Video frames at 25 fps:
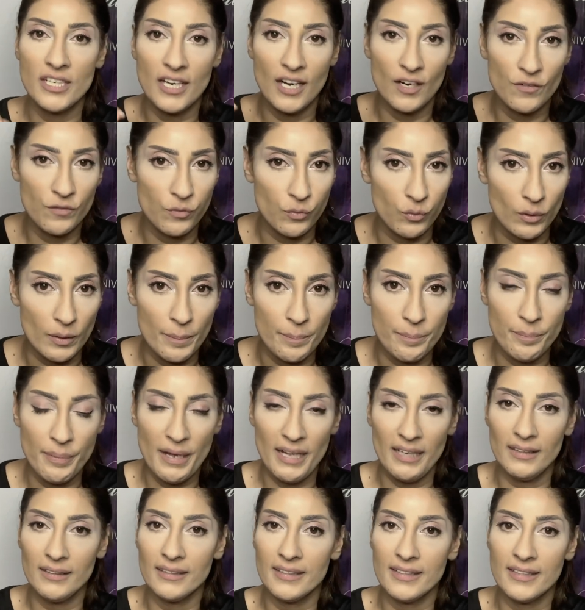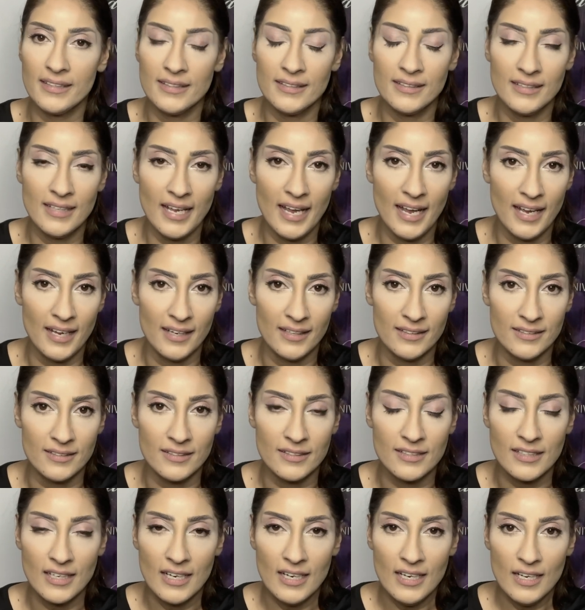of rebellion
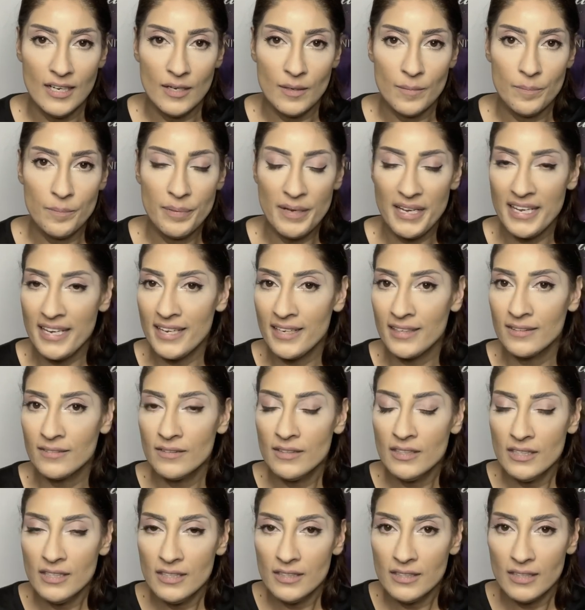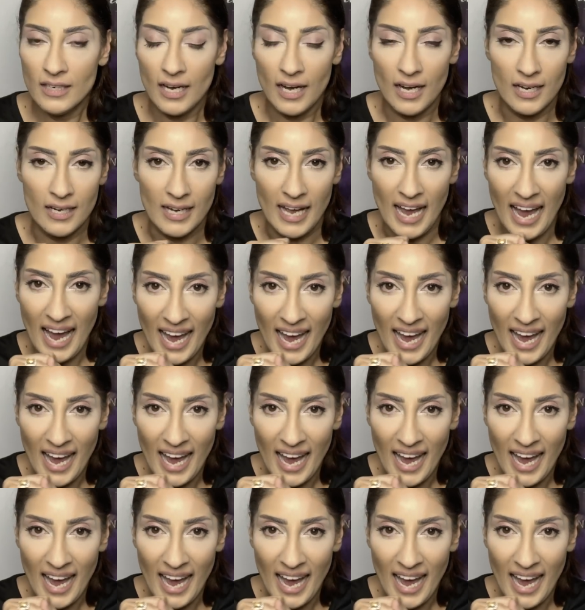and being uh,